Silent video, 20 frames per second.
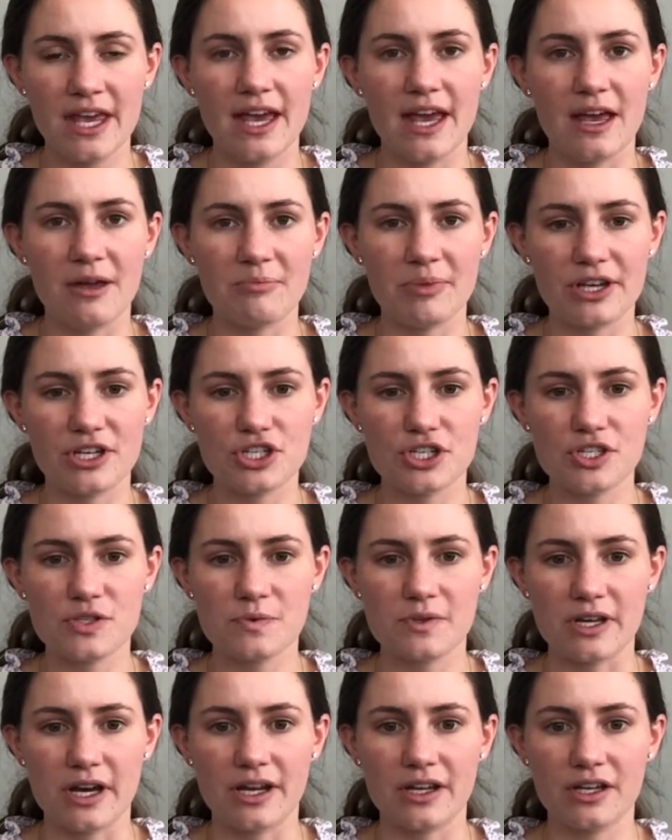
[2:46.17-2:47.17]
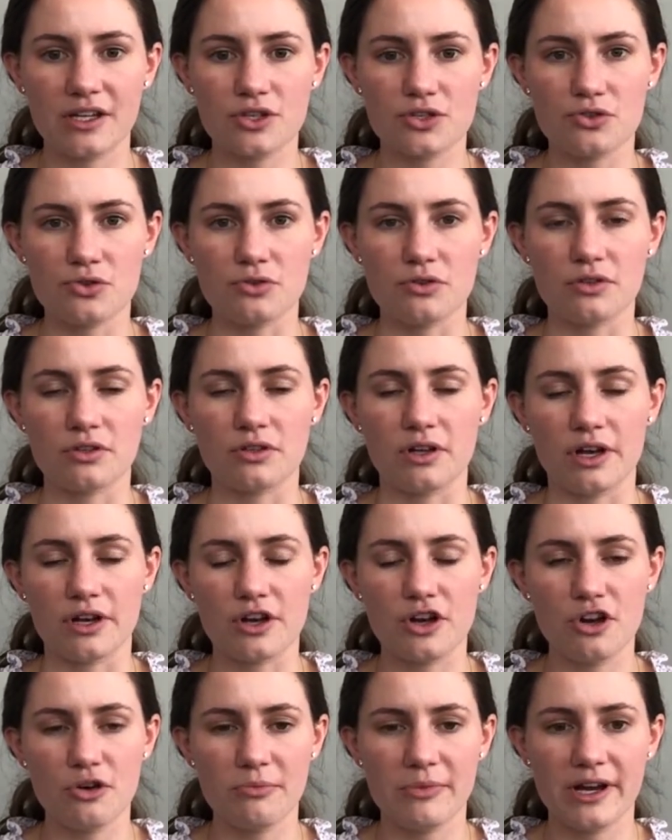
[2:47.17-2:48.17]
and patients with uncontrolled
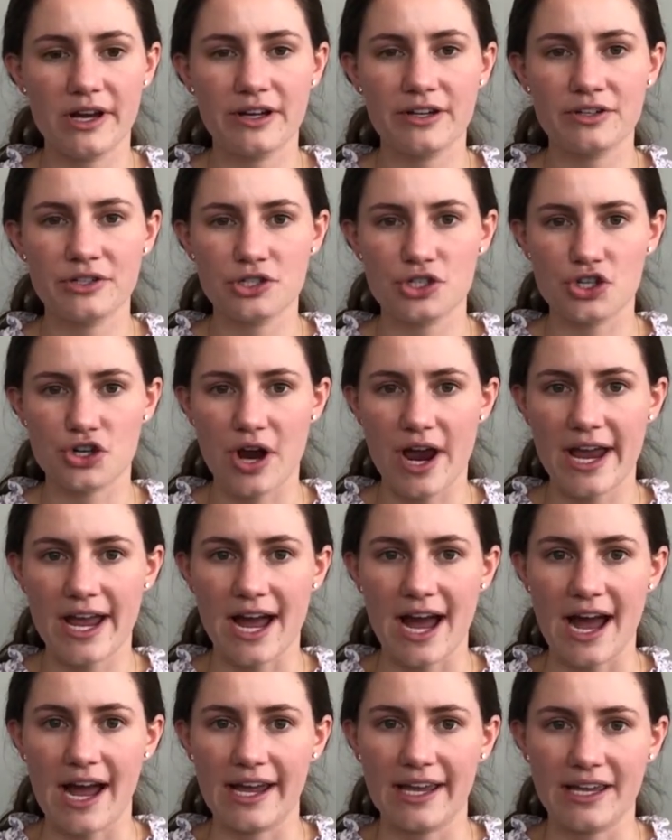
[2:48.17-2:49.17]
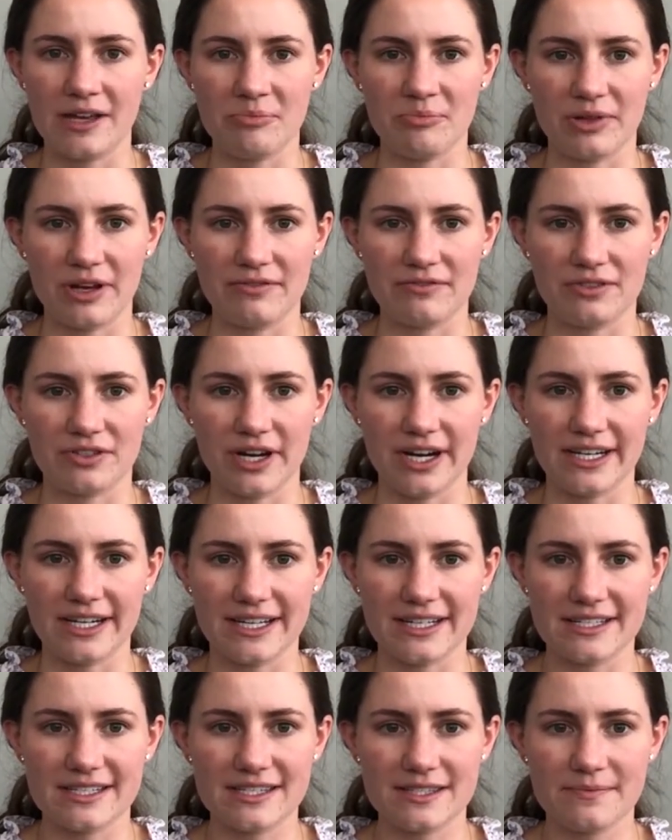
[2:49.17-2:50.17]
glaucoma, dry eye, and
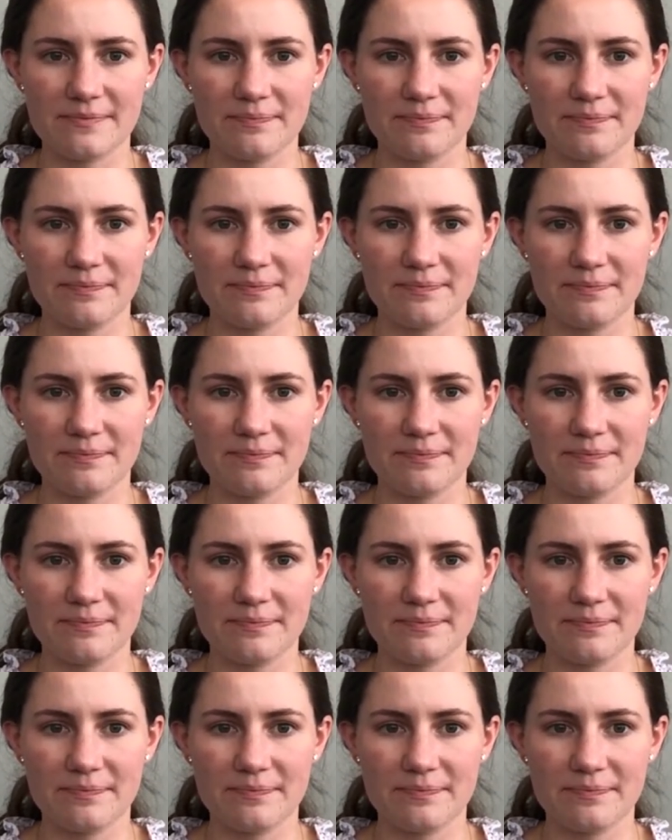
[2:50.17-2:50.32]
blepharitis.